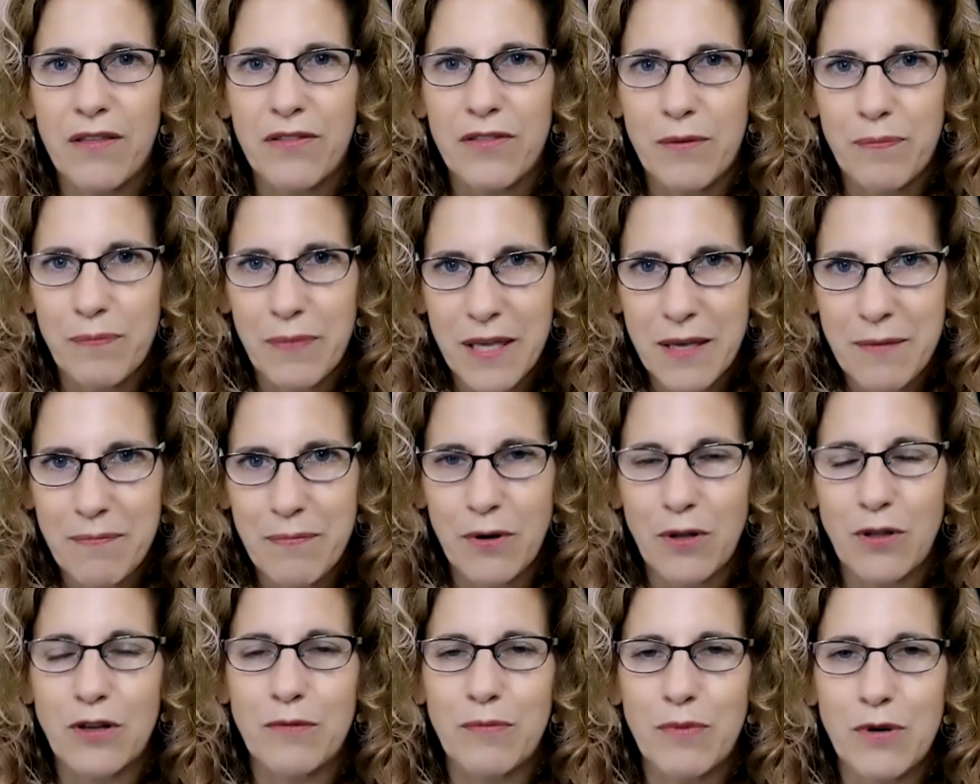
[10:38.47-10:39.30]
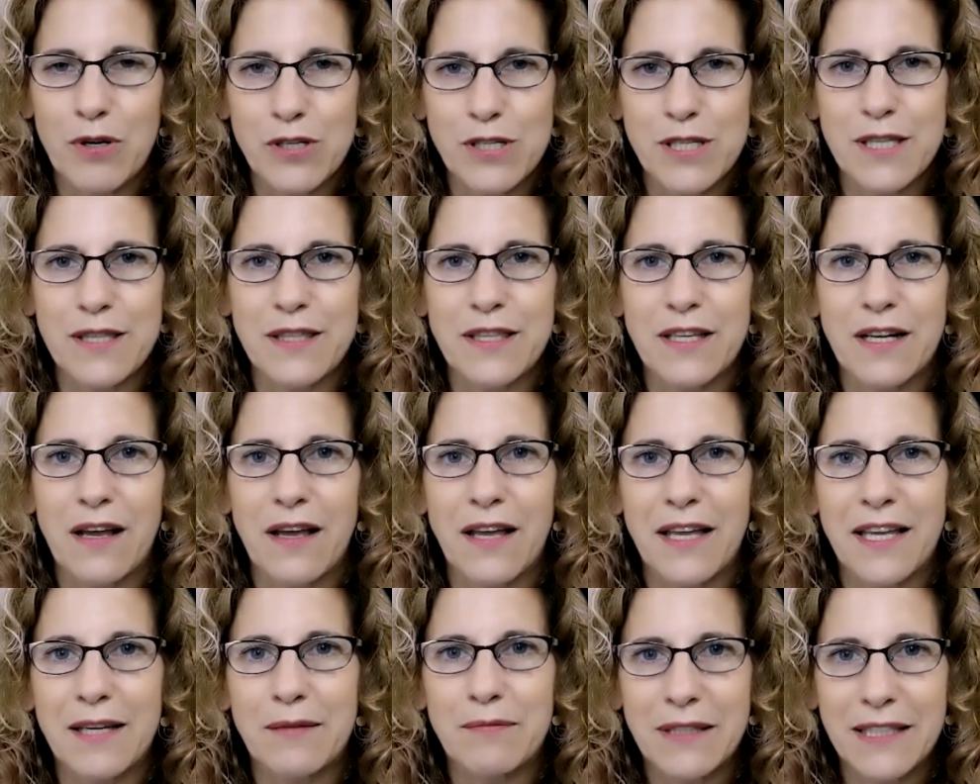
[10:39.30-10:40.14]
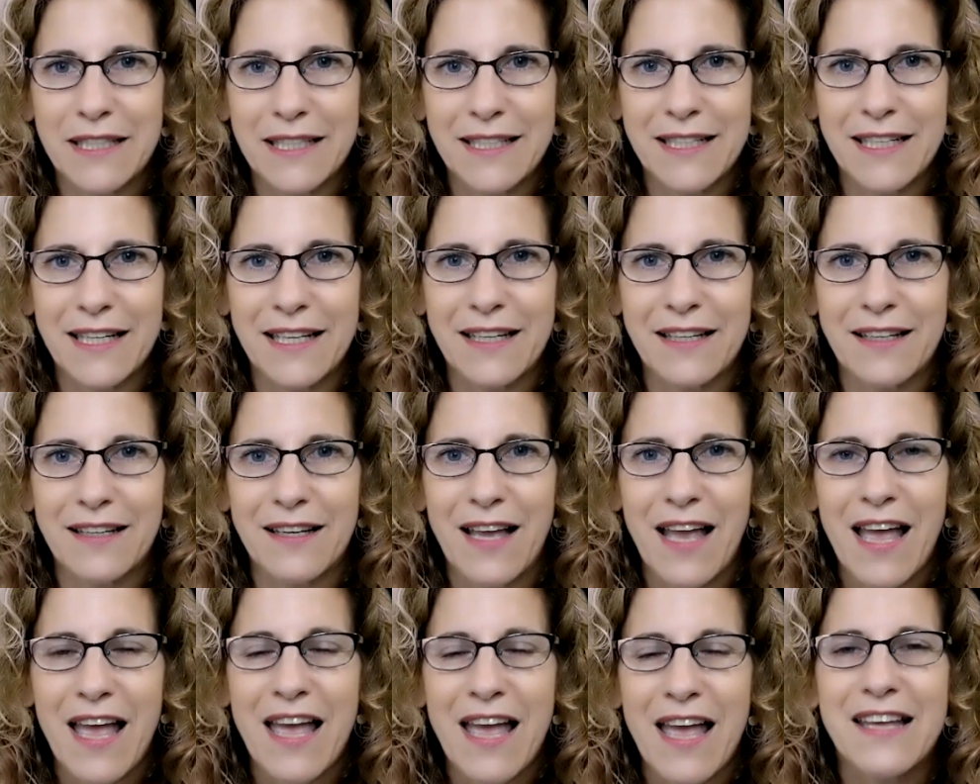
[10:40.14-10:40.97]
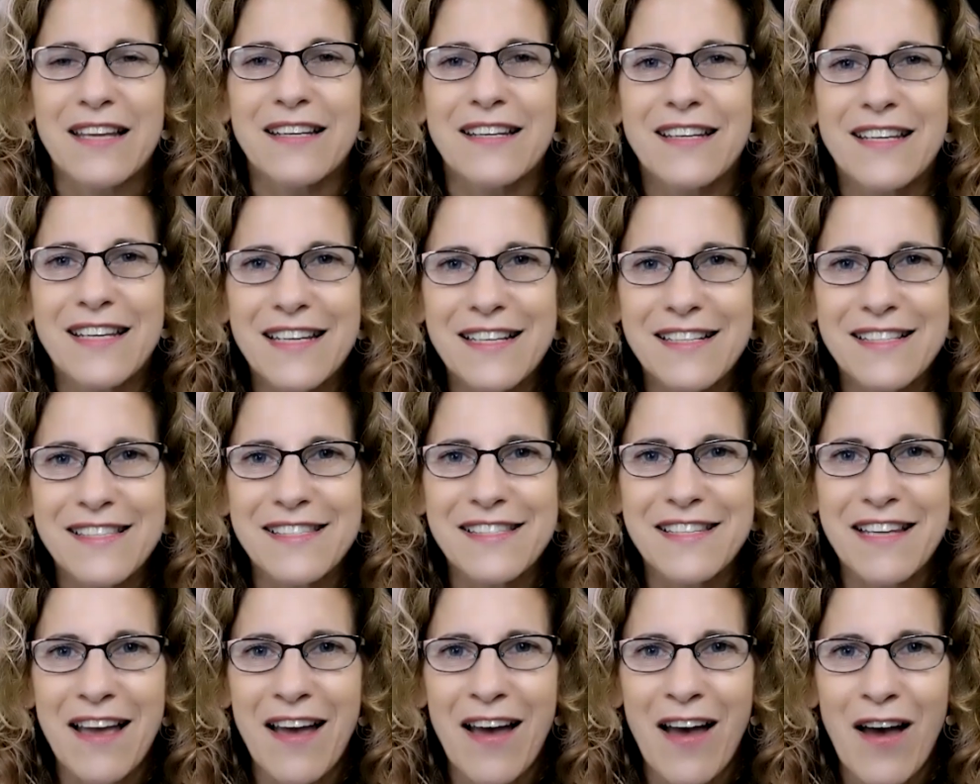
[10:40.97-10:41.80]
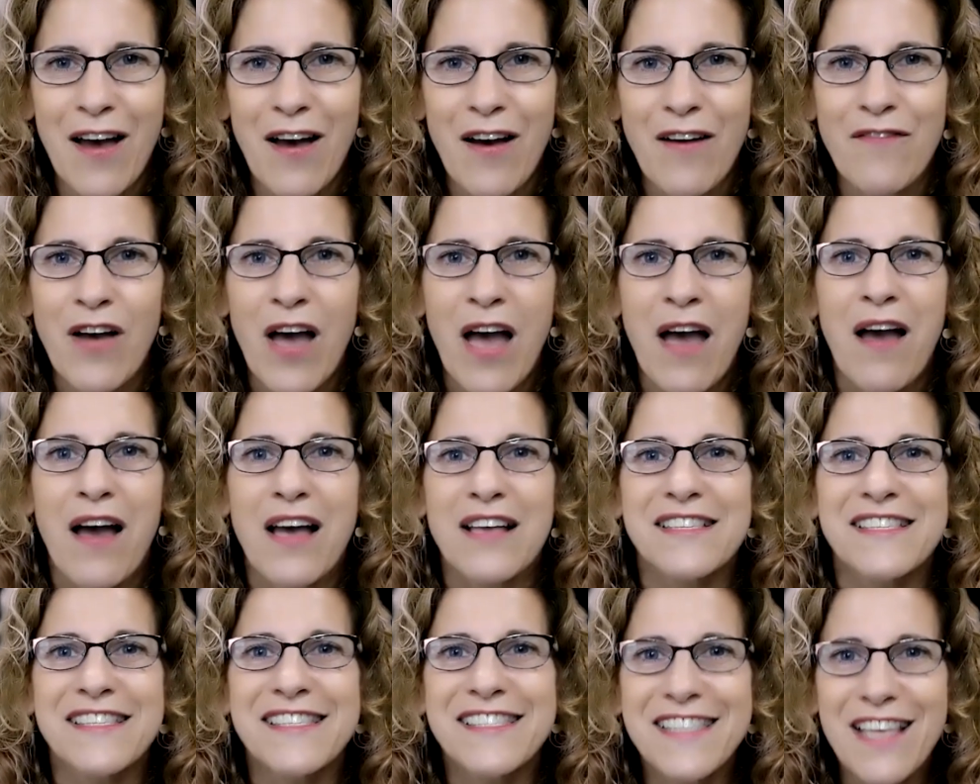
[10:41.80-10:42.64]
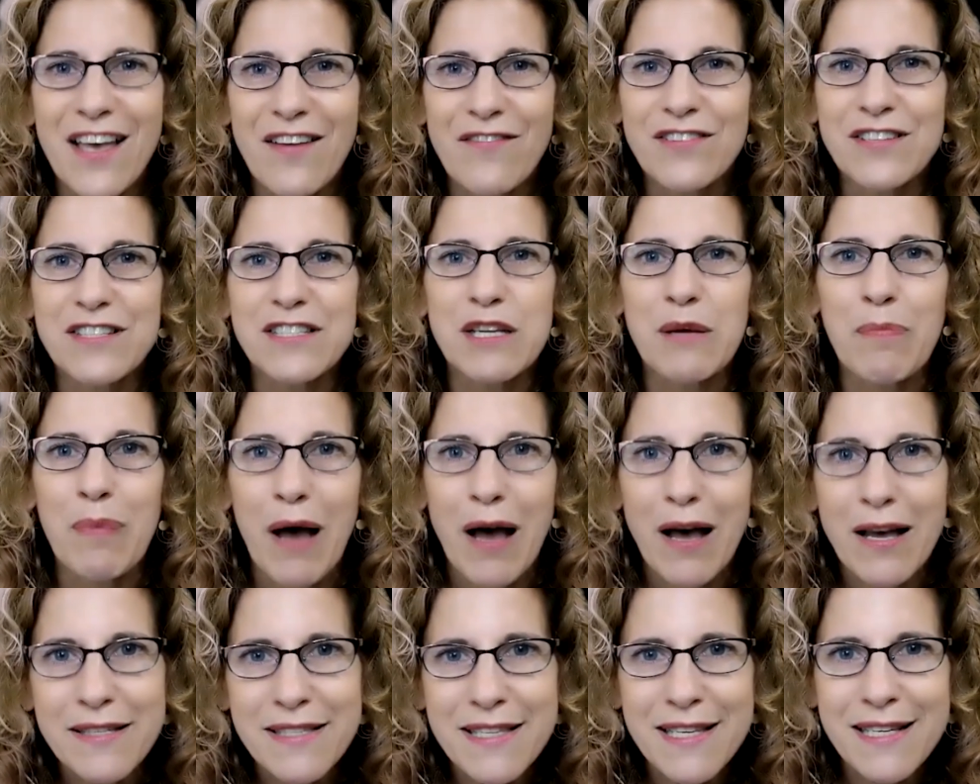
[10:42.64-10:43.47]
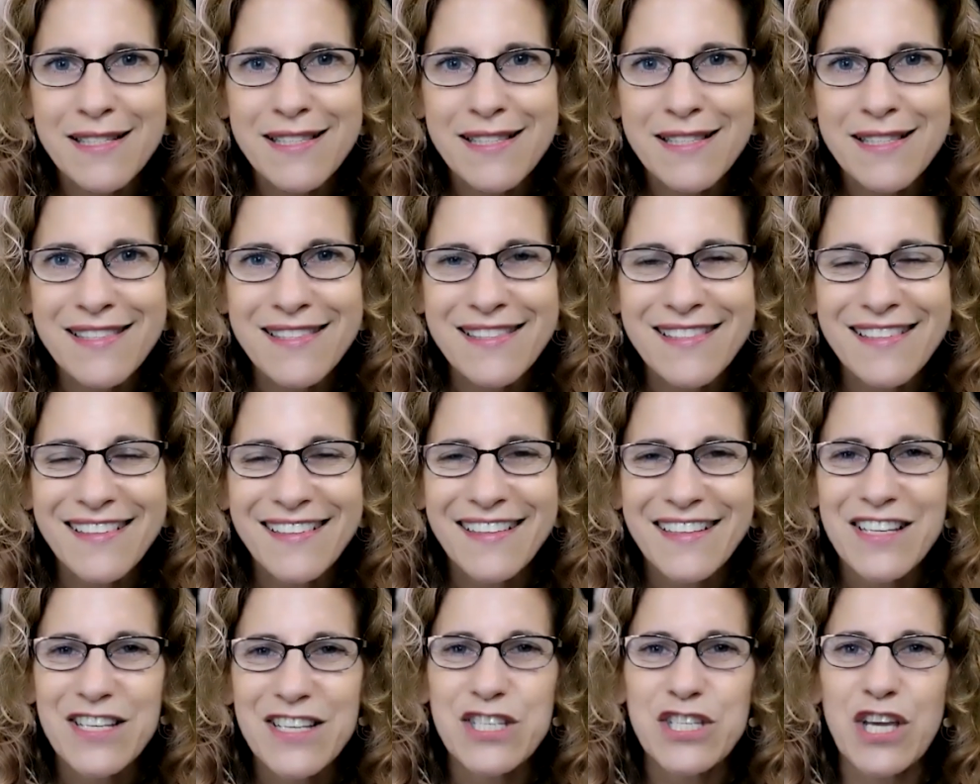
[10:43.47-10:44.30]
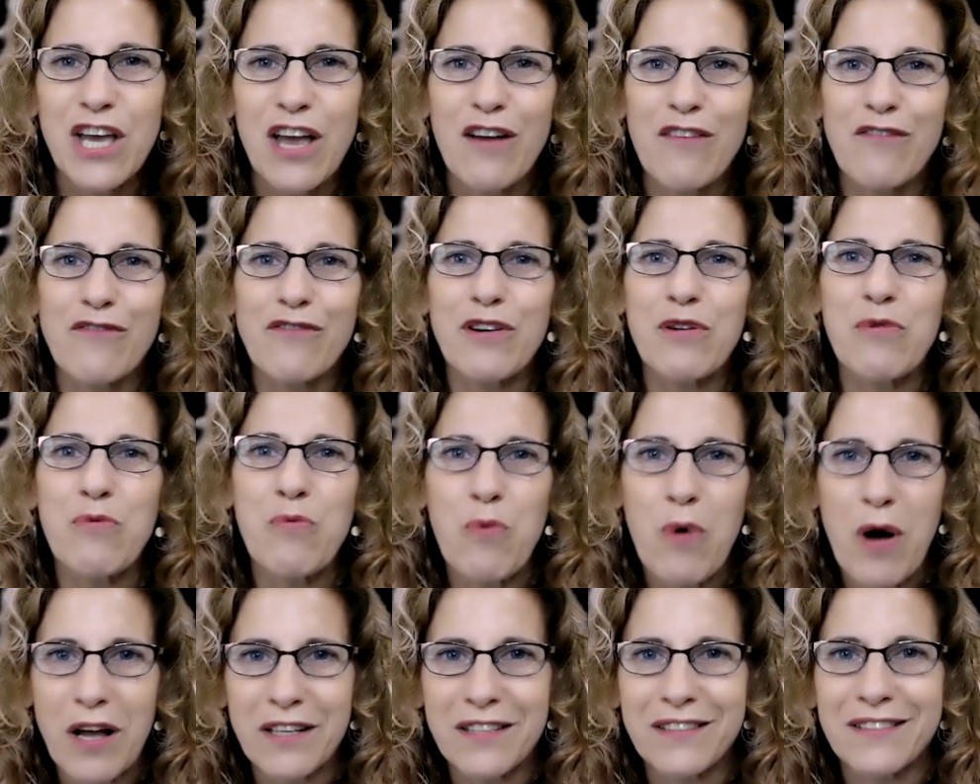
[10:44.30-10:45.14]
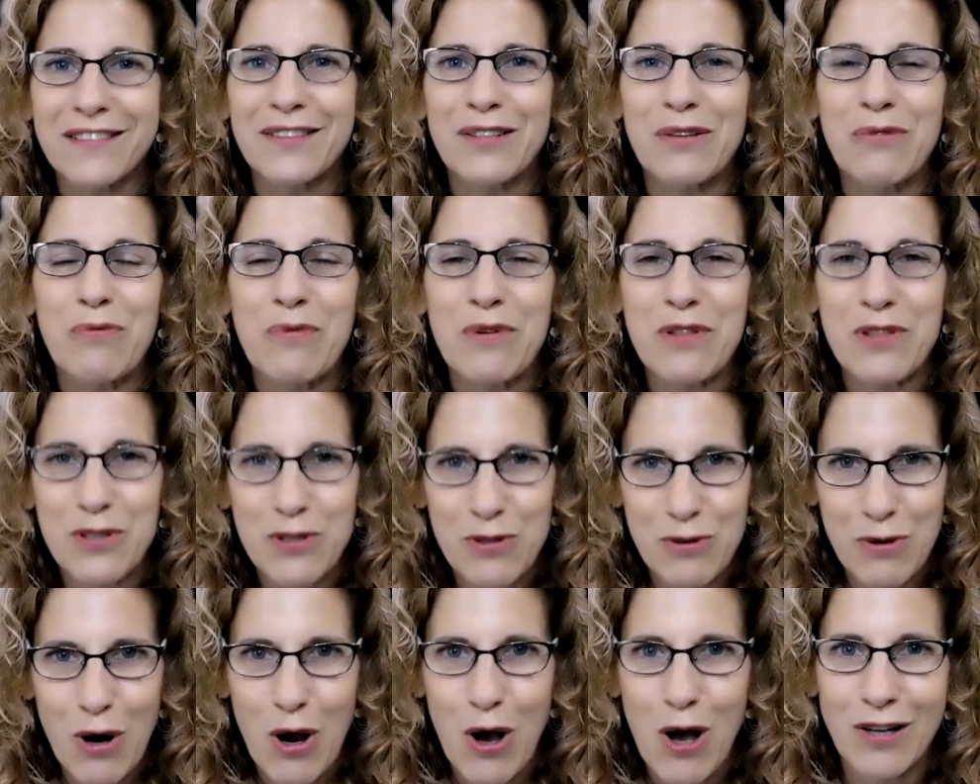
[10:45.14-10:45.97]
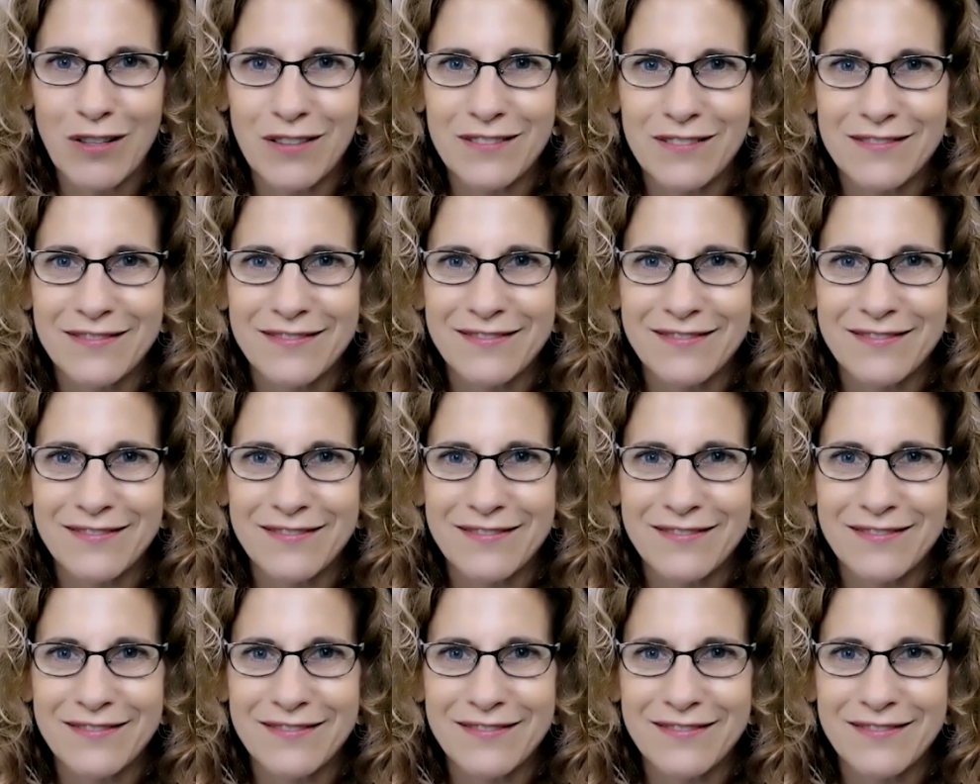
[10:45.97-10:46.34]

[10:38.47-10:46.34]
the people or person that I am leading needs to have 7 deposits to every 1 withdrawal.